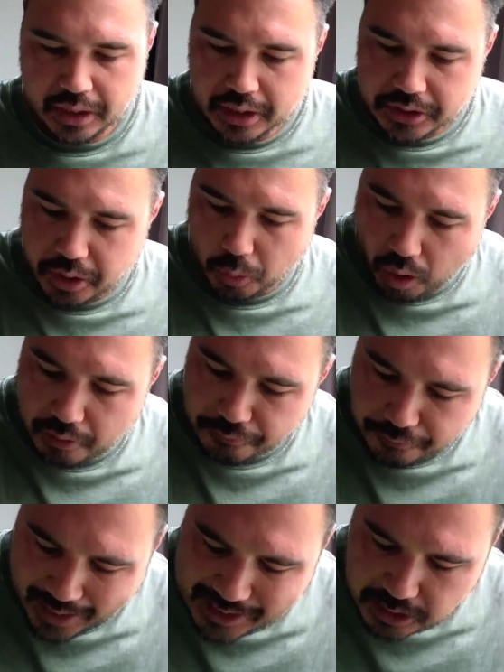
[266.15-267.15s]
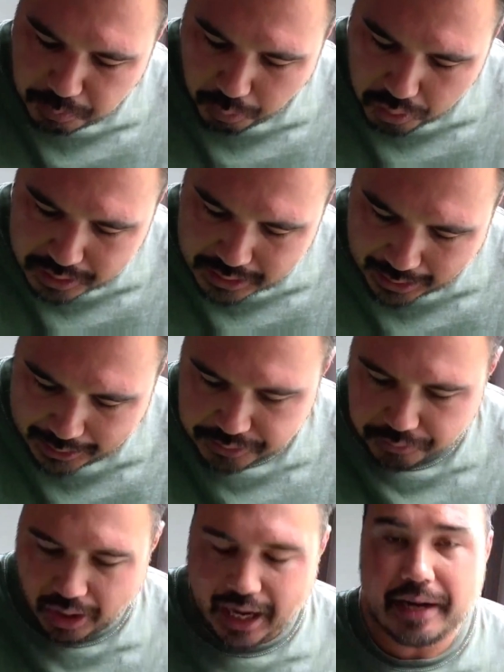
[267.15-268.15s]
So what Facebook does,
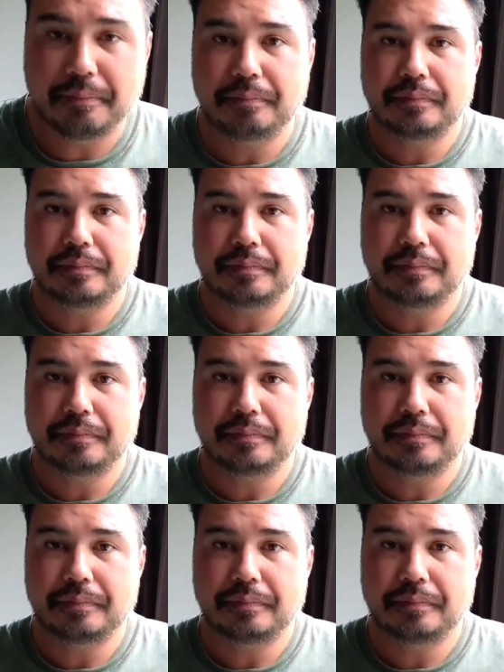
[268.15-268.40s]
right?